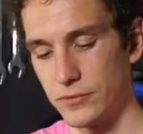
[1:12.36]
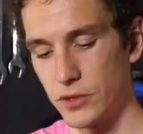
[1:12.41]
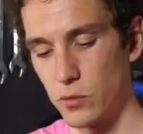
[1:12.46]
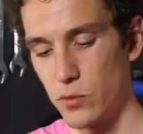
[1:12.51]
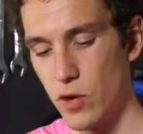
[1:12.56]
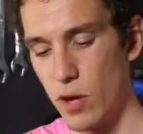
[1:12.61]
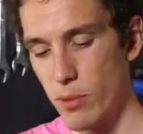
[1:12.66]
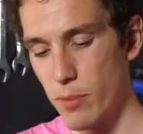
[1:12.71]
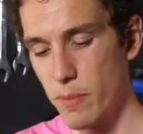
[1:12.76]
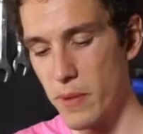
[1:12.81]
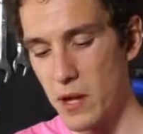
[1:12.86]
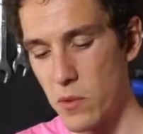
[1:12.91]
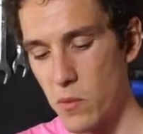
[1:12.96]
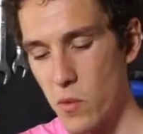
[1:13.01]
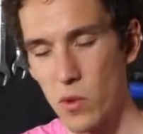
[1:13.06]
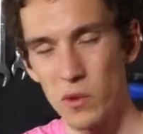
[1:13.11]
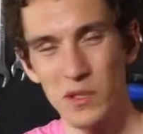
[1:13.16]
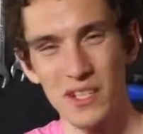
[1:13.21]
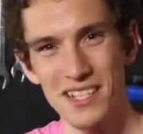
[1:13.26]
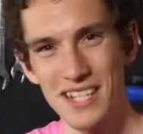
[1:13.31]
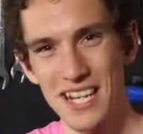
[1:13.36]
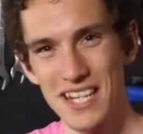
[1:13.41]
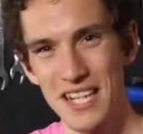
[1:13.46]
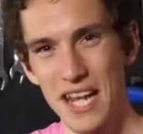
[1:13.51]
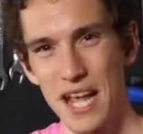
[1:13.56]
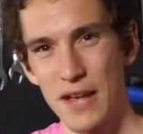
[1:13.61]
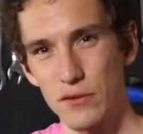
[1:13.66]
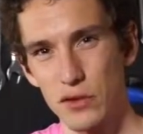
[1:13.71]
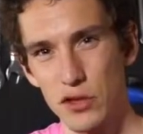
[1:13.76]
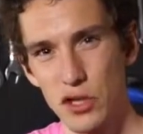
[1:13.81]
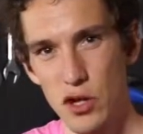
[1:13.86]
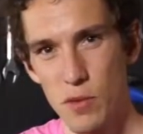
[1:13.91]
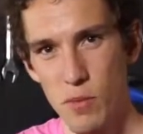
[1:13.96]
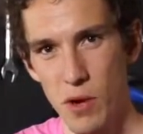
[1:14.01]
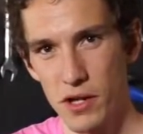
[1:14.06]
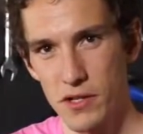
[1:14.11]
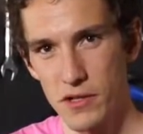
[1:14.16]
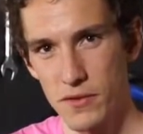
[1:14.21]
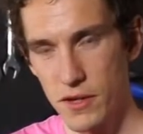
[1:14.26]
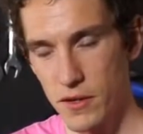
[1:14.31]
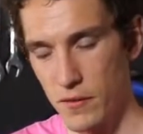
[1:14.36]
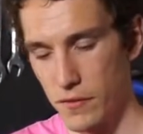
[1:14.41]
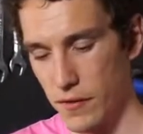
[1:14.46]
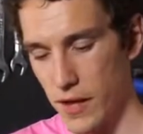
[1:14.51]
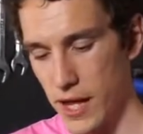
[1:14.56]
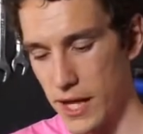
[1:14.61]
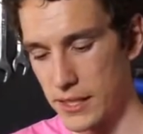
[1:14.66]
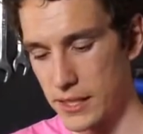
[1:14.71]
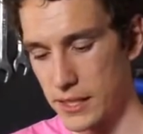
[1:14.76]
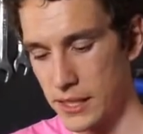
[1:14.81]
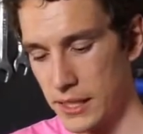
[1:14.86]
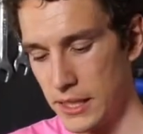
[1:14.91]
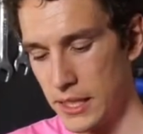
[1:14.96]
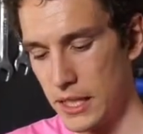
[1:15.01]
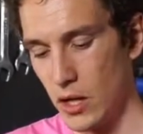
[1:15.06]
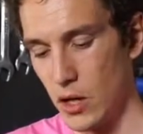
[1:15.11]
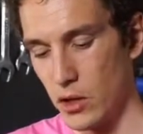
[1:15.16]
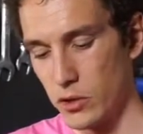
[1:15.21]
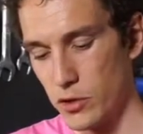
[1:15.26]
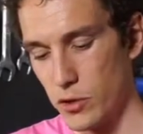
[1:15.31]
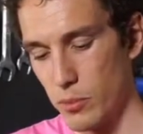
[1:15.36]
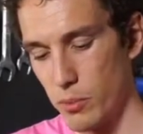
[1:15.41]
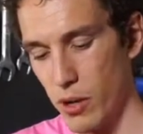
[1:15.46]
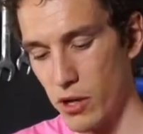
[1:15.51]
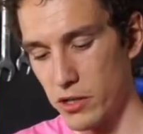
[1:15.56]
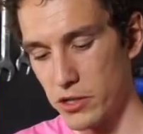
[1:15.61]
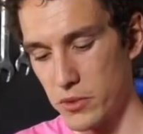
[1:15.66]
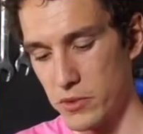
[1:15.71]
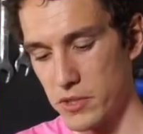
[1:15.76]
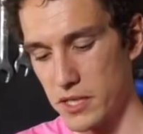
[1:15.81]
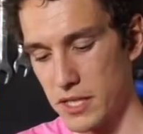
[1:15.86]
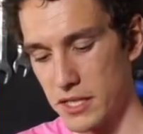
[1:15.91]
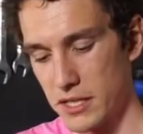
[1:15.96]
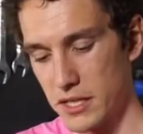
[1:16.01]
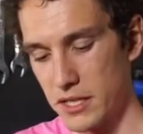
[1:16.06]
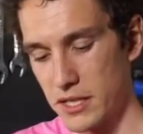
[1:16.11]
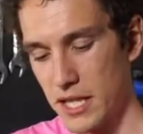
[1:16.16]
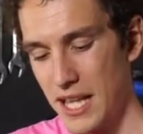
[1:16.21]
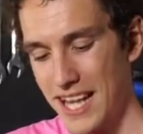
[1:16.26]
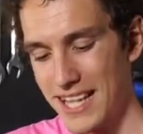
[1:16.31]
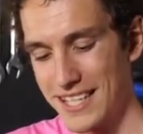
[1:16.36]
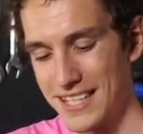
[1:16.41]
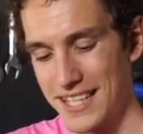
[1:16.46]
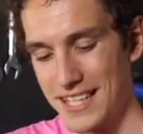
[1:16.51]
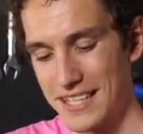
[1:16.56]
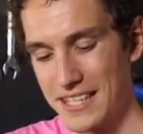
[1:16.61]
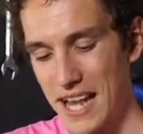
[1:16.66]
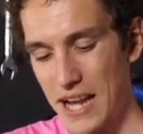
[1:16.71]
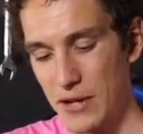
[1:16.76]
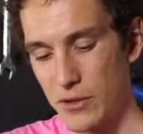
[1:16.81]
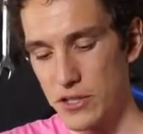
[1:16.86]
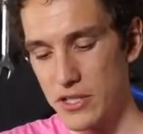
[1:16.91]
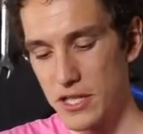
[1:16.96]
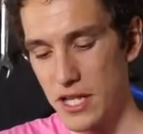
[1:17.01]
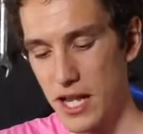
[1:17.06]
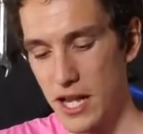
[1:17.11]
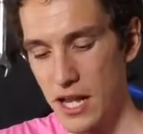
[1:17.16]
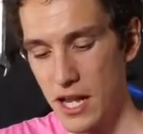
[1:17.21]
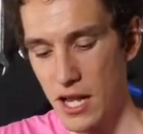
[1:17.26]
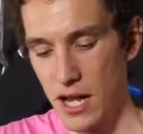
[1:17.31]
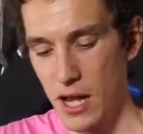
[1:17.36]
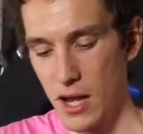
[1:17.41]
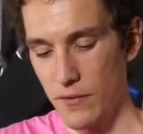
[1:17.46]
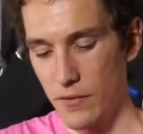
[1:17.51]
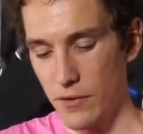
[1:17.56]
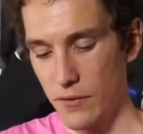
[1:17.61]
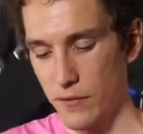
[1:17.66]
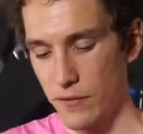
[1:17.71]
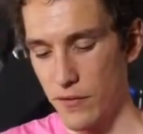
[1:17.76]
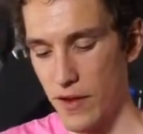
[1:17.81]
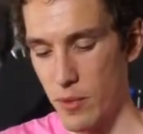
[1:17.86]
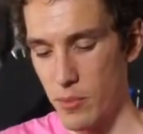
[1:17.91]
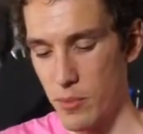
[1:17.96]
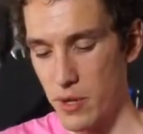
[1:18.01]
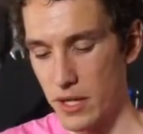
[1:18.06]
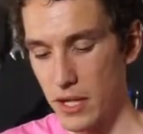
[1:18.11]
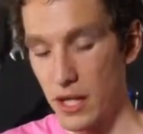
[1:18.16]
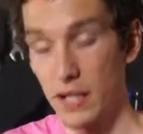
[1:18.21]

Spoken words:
The rubber being worn doesn't actually have too much of an effect on your puncture resistance. It's the integrity of the fabric